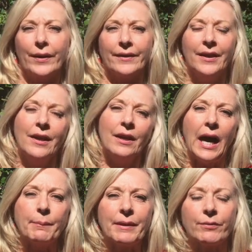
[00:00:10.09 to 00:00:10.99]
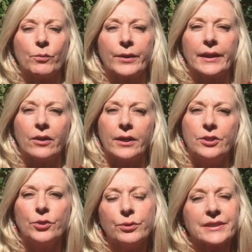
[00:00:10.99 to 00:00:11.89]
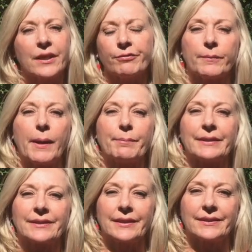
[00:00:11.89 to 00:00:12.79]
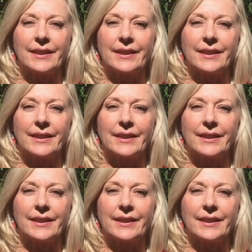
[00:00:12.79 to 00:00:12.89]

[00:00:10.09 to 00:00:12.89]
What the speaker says: And I'm even working on new stuff for my business.